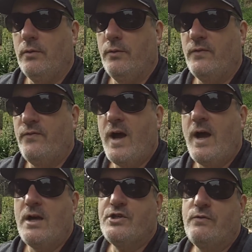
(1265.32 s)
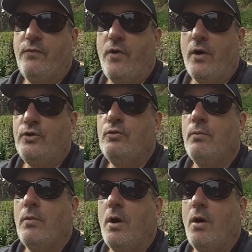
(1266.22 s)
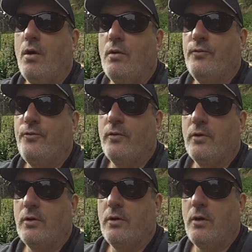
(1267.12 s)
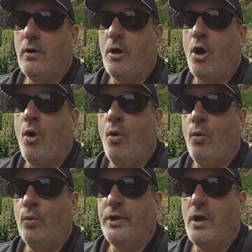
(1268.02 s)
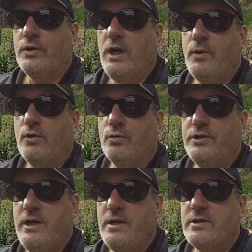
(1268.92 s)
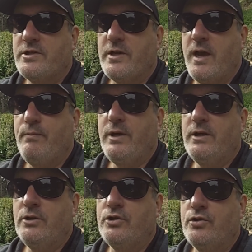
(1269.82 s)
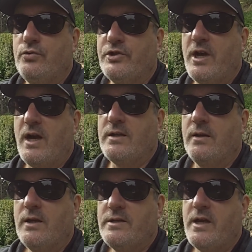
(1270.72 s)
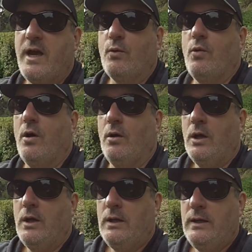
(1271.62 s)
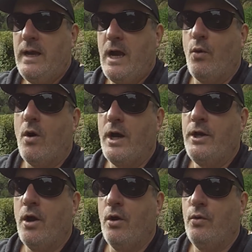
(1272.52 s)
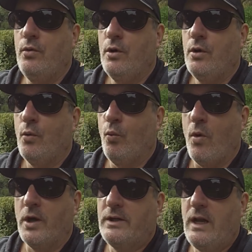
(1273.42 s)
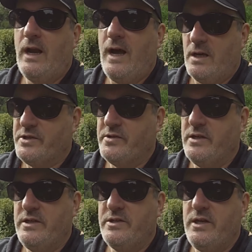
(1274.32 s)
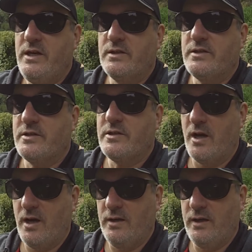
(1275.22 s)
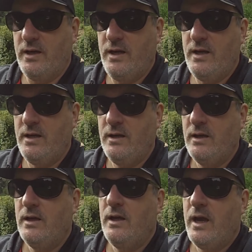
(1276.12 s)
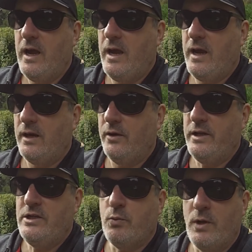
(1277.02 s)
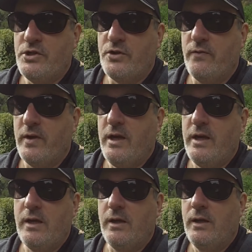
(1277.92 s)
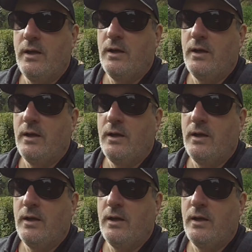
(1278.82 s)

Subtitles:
the vast volume of old alchemical texts and begin to start saying, well, now I know what class these texts are in here, and these ones over here,